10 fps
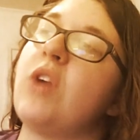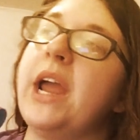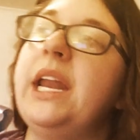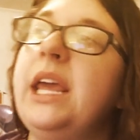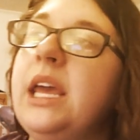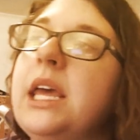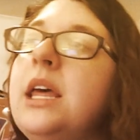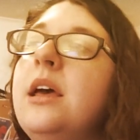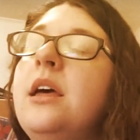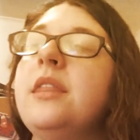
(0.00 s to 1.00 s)
writing
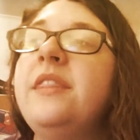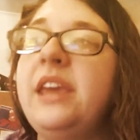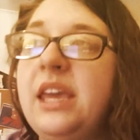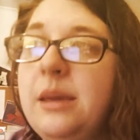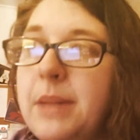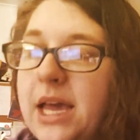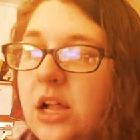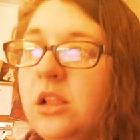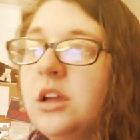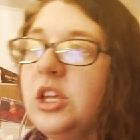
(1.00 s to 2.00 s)
the
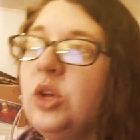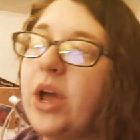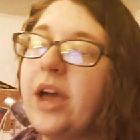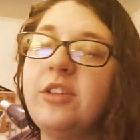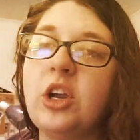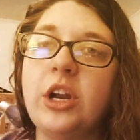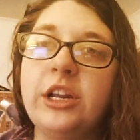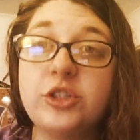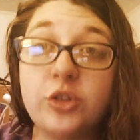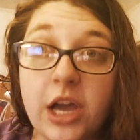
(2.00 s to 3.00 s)
email, you have your
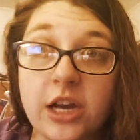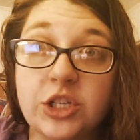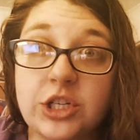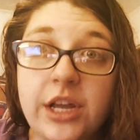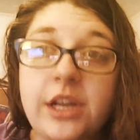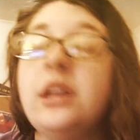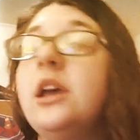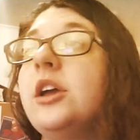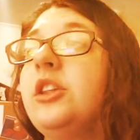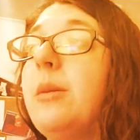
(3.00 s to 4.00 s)
introduction,
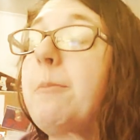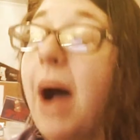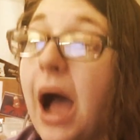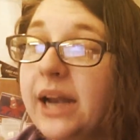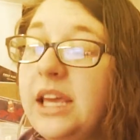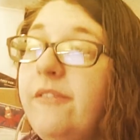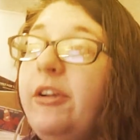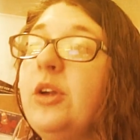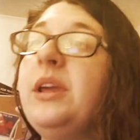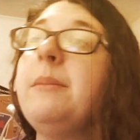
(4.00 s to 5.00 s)
the body of
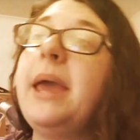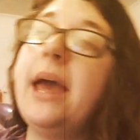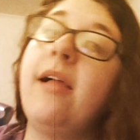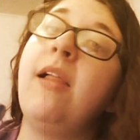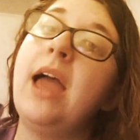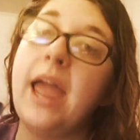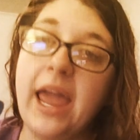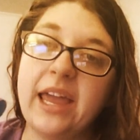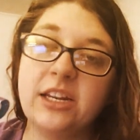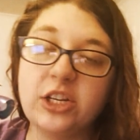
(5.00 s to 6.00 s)
your email,
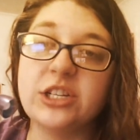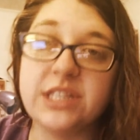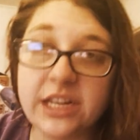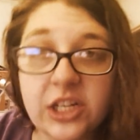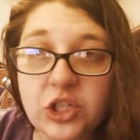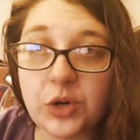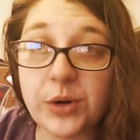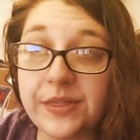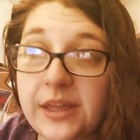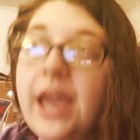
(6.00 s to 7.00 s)
and your signature
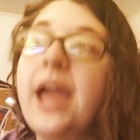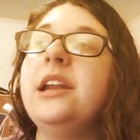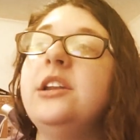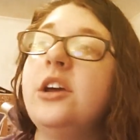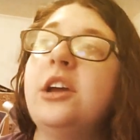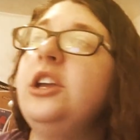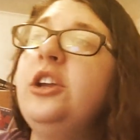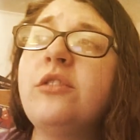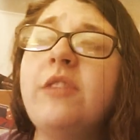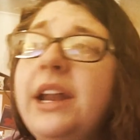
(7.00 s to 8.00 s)
at the end,
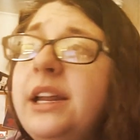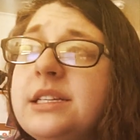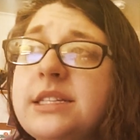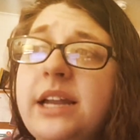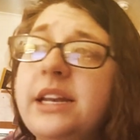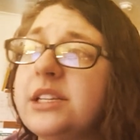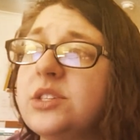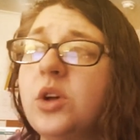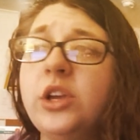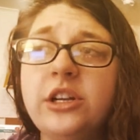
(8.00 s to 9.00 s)
you're ready to send
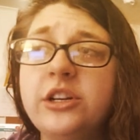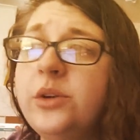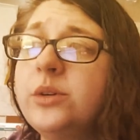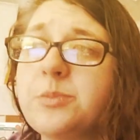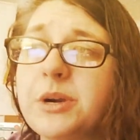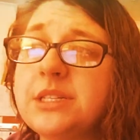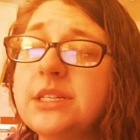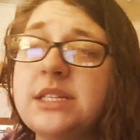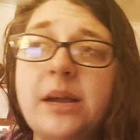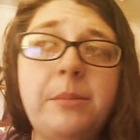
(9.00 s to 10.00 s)
it. So all you do is press
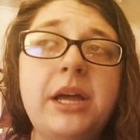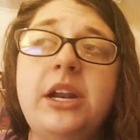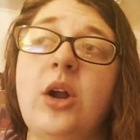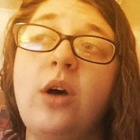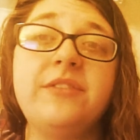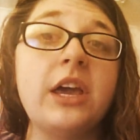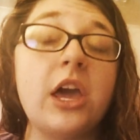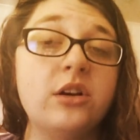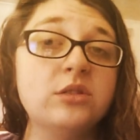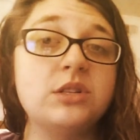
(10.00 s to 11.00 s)
the send button and off it
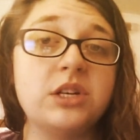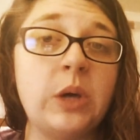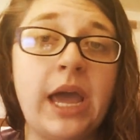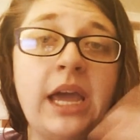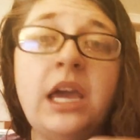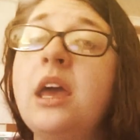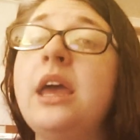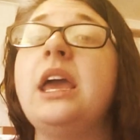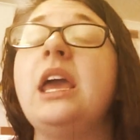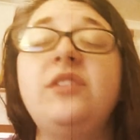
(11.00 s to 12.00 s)
goes, okay?
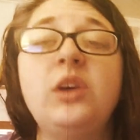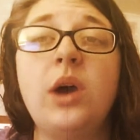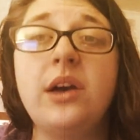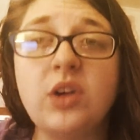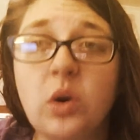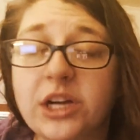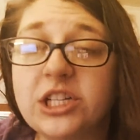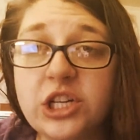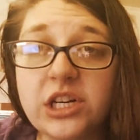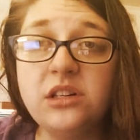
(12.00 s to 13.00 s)
If you have a
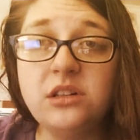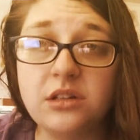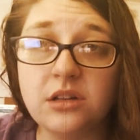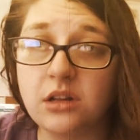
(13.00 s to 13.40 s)
question,